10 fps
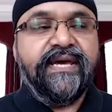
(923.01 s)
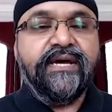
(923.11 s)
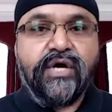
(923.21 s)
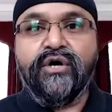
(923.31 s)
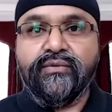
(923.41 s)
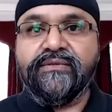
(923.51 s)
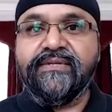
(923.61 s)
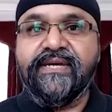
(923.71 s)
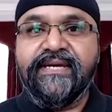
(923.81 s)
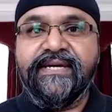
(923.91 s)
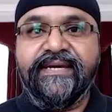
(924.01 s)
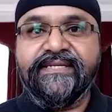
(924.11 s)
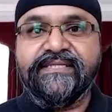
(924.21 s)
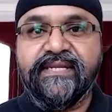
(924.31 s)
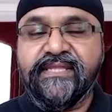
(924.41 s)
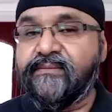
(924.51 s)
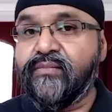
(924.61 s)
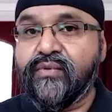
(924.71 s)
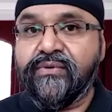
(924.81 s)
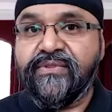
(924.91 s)
Coal is nothing
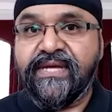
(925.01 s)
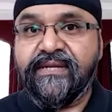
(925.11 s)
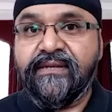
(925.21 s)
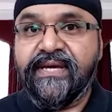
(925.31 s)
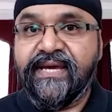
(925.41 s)
more than,